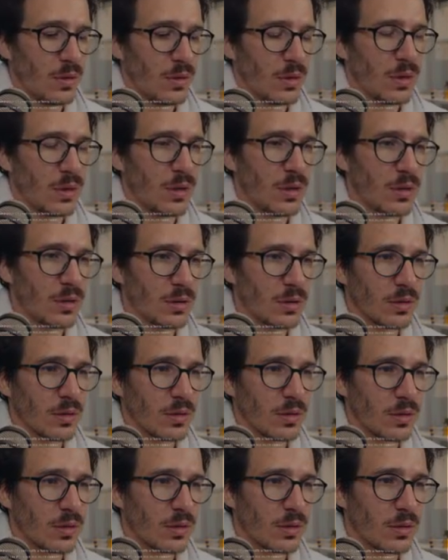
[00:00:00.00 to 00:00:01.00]
git
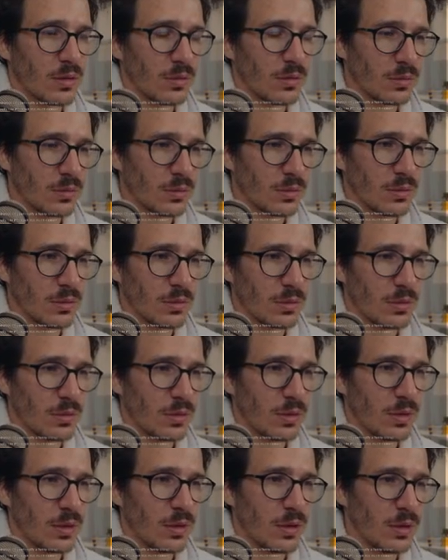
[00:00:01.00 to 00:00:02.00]

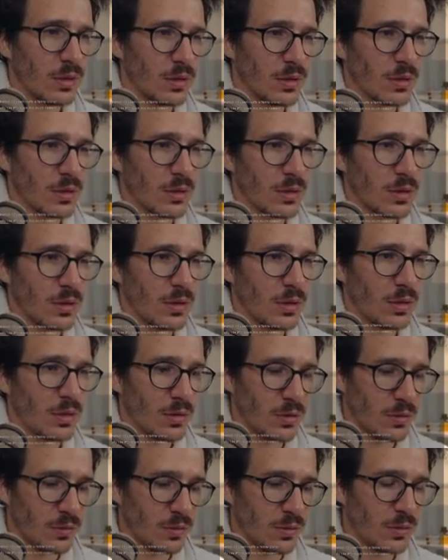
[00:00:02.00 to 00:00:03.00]
git
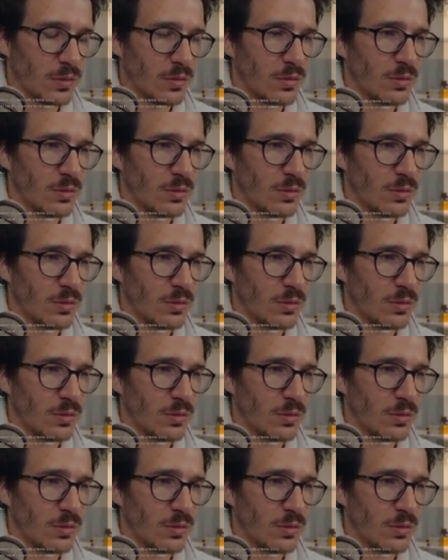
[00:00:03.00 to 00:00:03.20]
clone